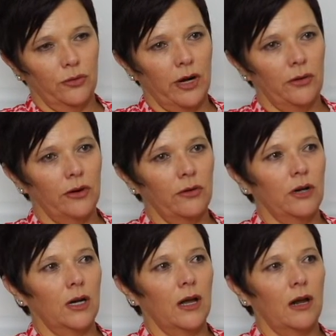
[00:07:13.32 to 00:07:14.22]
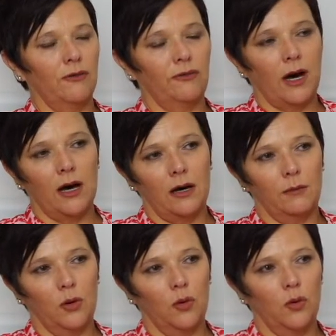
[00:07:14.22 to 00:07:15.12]
area and
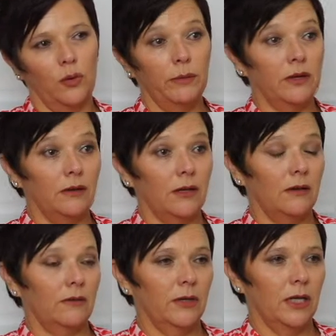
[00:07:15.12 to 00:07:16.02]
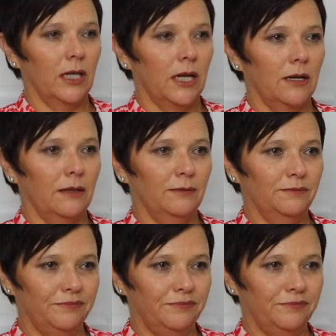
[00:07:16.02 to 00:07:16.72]
far more women that really need it.